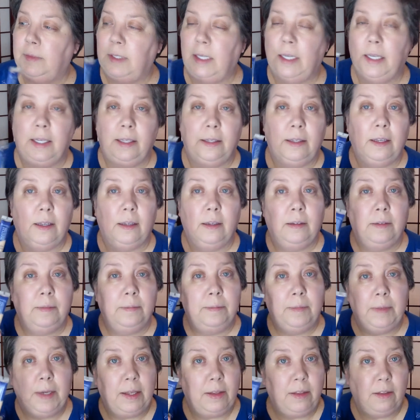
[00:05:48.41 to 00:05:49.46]
in the
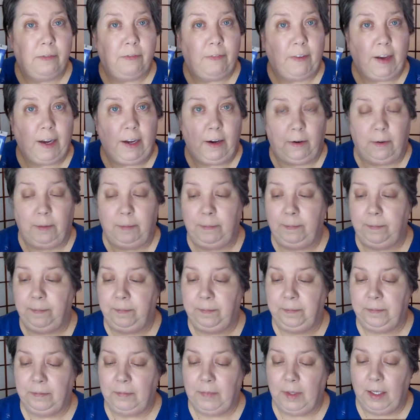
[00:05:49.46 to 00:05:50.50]
Fair.
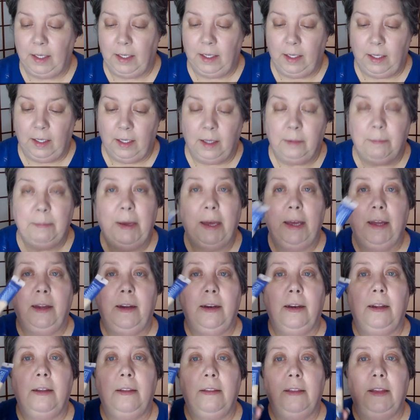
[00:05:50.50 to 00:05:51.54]
But
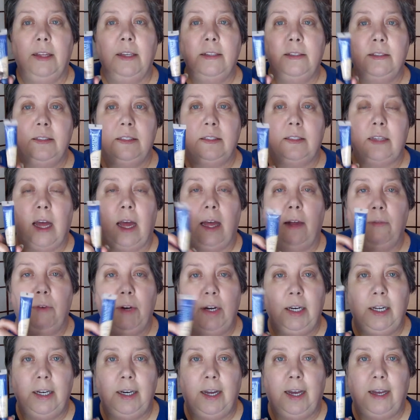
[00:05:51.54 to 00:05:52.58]
this is, I
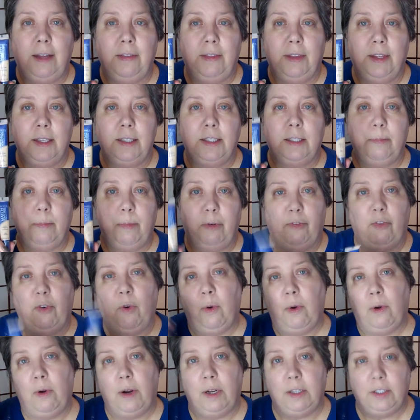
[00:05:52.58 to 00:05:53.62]
really like this
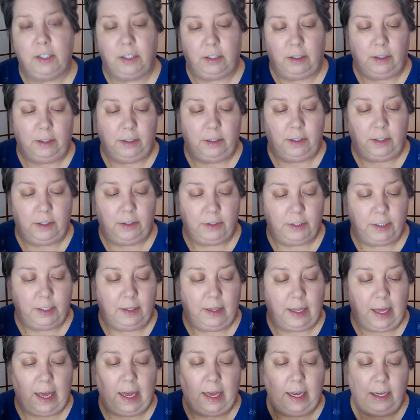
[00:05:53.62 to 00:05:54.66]
before I started using
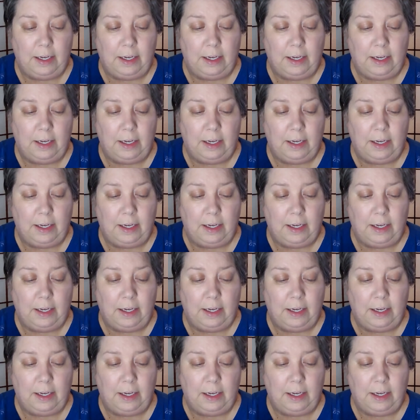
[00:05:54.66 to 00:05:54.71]
the